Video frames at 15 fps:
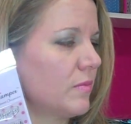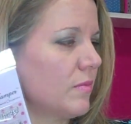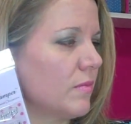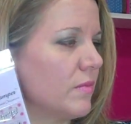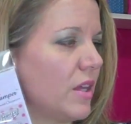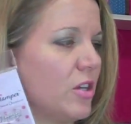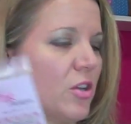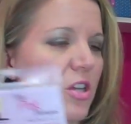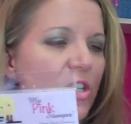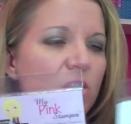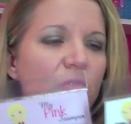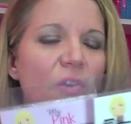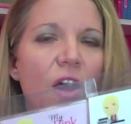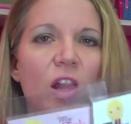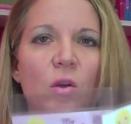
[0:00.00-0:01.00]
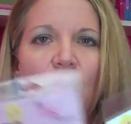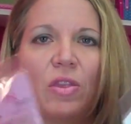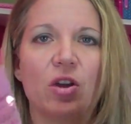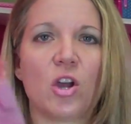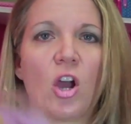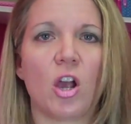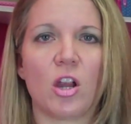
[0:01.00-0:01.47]
then you can just file away the
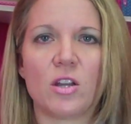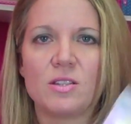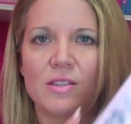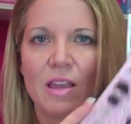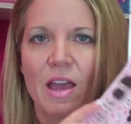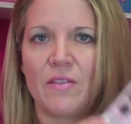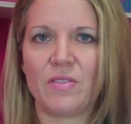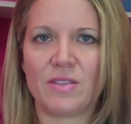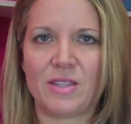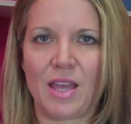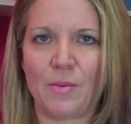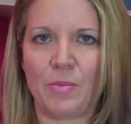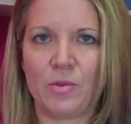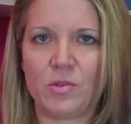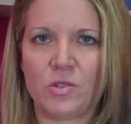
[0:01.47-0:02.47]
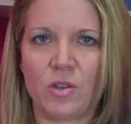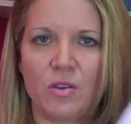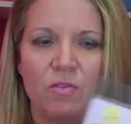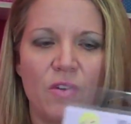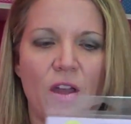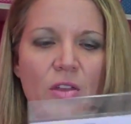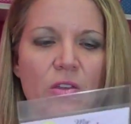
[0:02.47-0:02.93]
cards that have the samples. You can
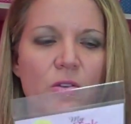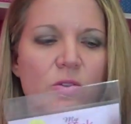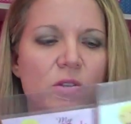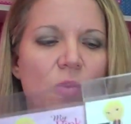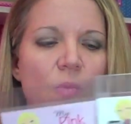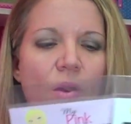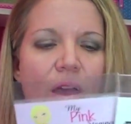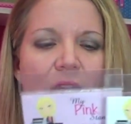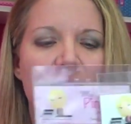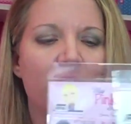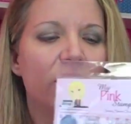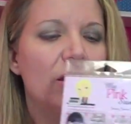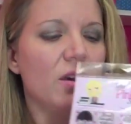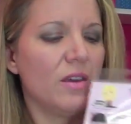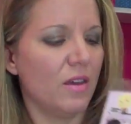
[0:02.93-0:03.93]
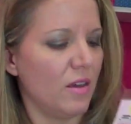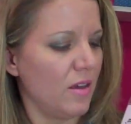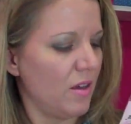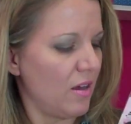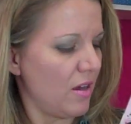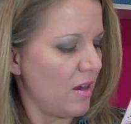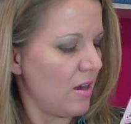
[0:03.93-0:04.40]
file those away.
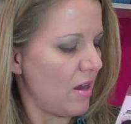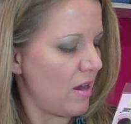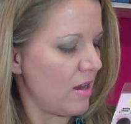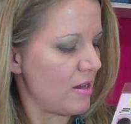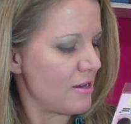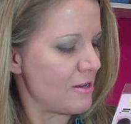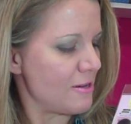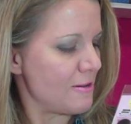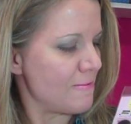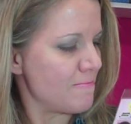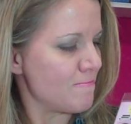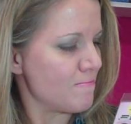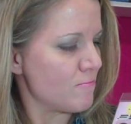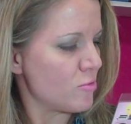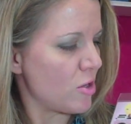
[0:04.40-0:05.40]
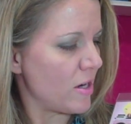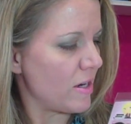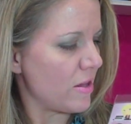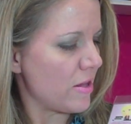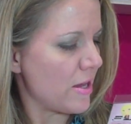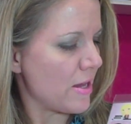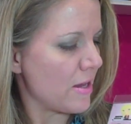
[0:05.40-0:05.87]
Trying to
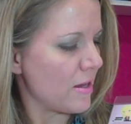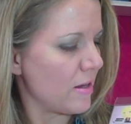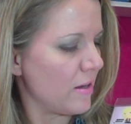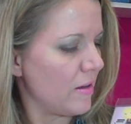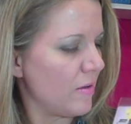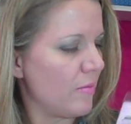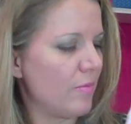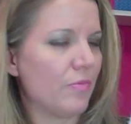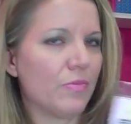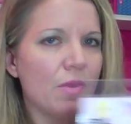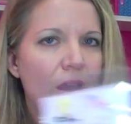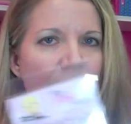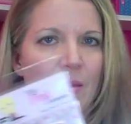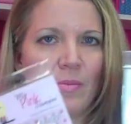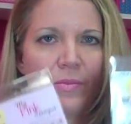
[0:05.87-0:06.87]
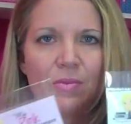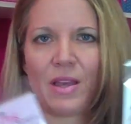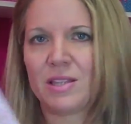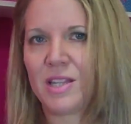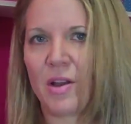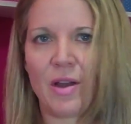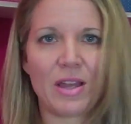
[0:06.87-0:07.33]
think.
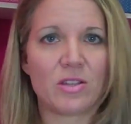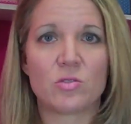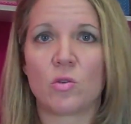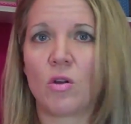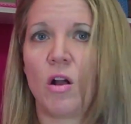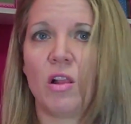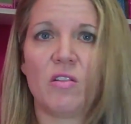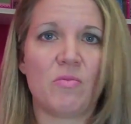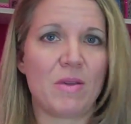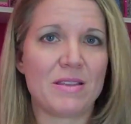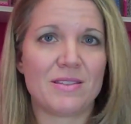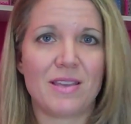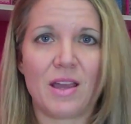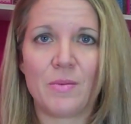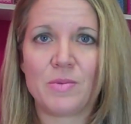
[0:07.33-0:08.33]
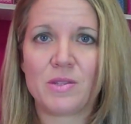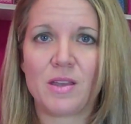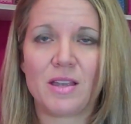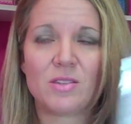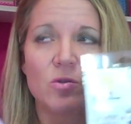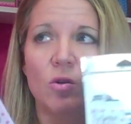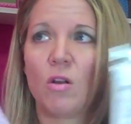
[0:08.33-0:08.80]
That's how I store all of my stamps.
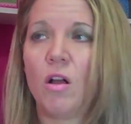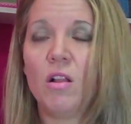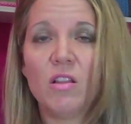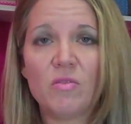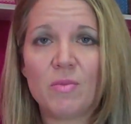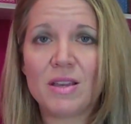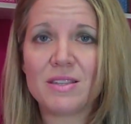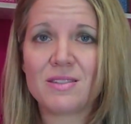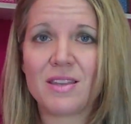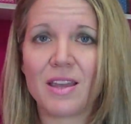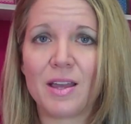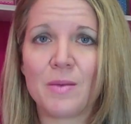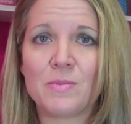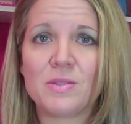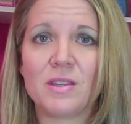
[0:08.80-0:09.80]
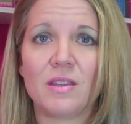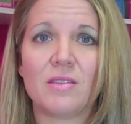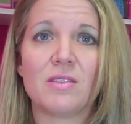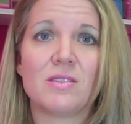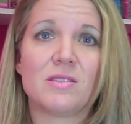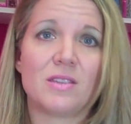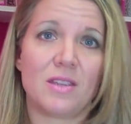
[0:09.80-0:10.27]
I store all of my stamps in
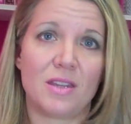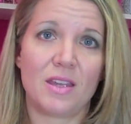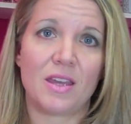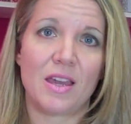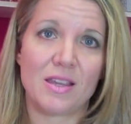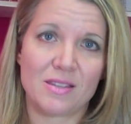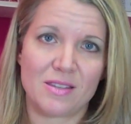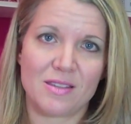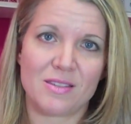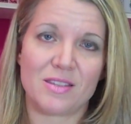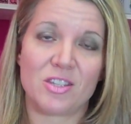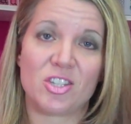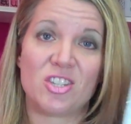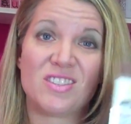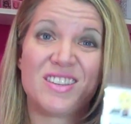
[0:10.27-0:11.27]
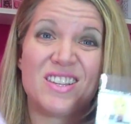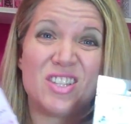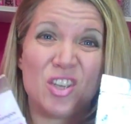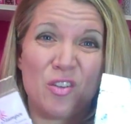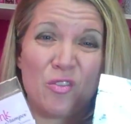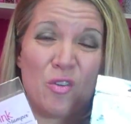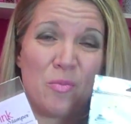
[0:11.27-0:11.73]
the CD cases. It's just
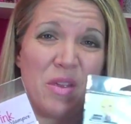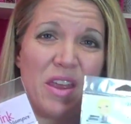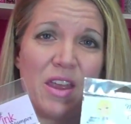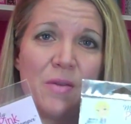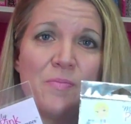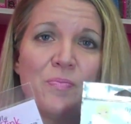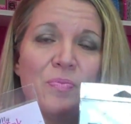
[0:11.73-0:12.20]
easier for me